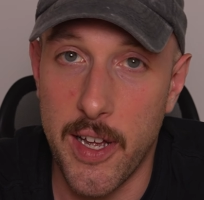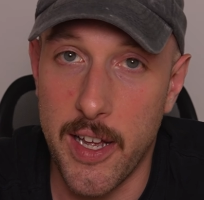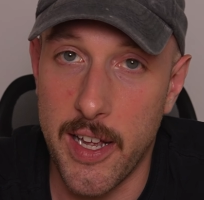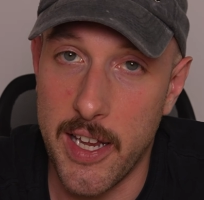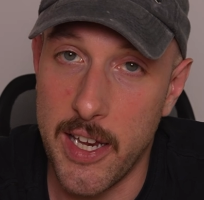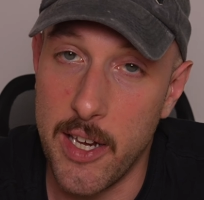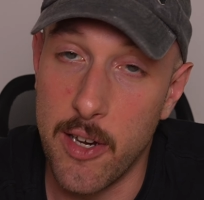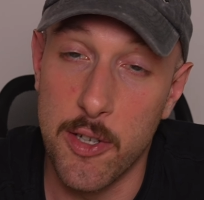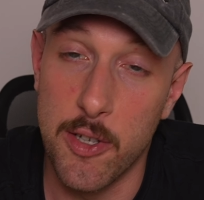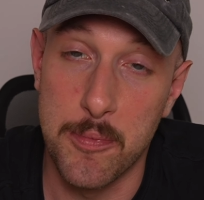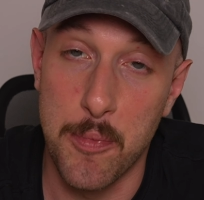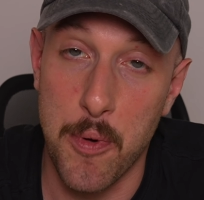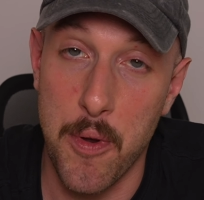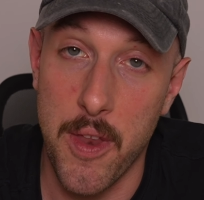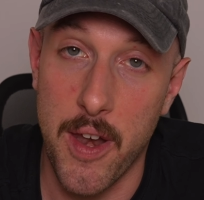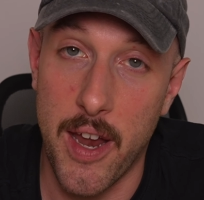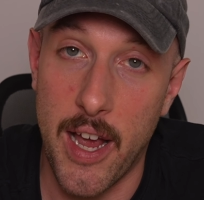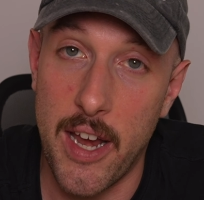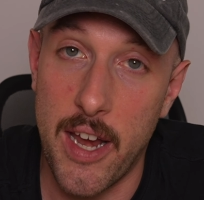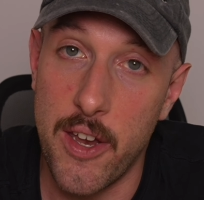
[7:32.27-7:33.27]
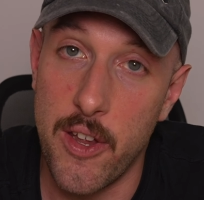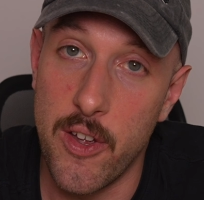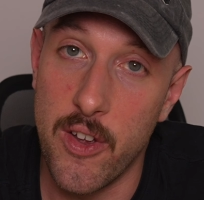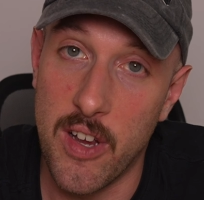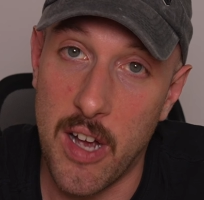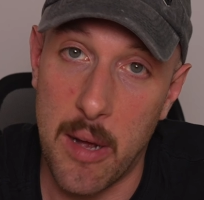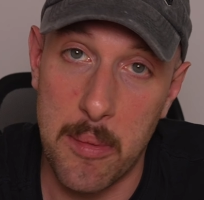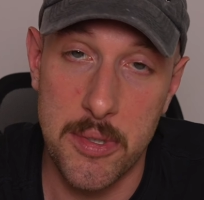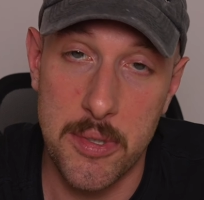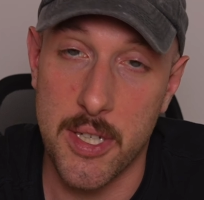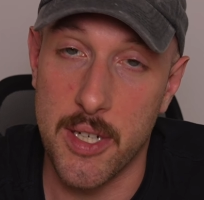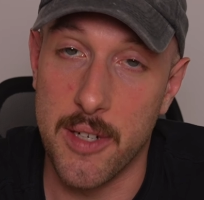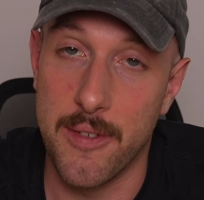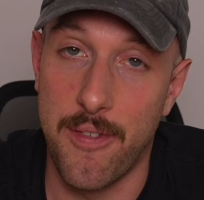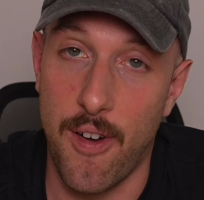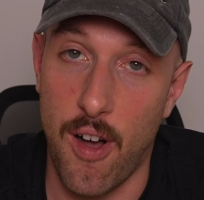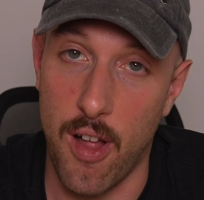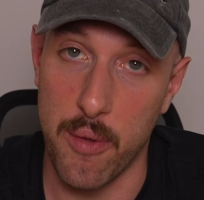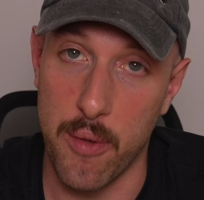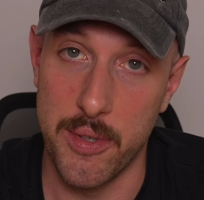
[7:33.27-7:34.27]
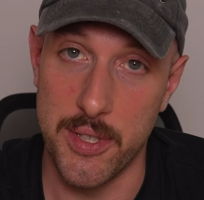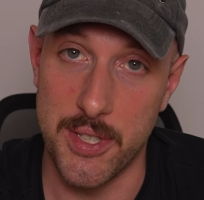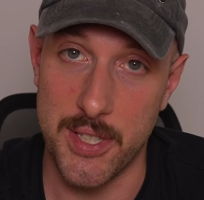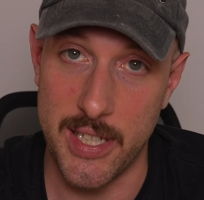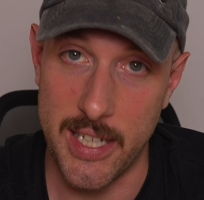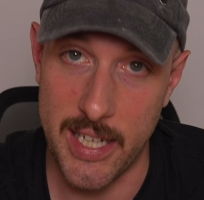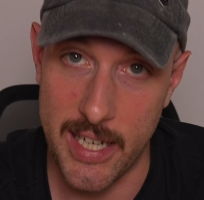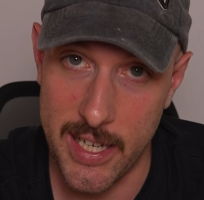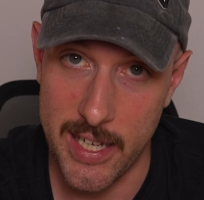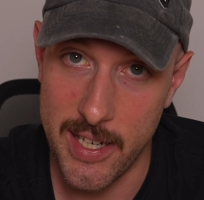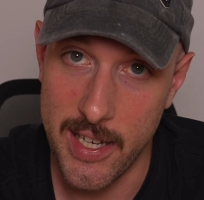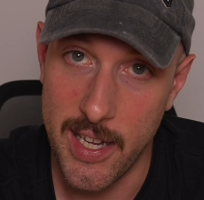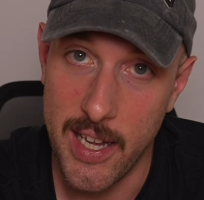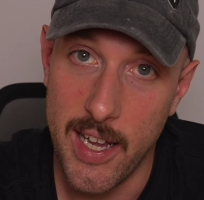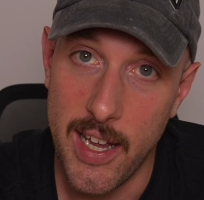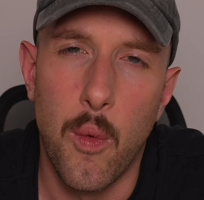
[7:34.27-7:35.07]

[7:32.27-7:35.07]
He knows more than I do. I'm just gonna follow his lead.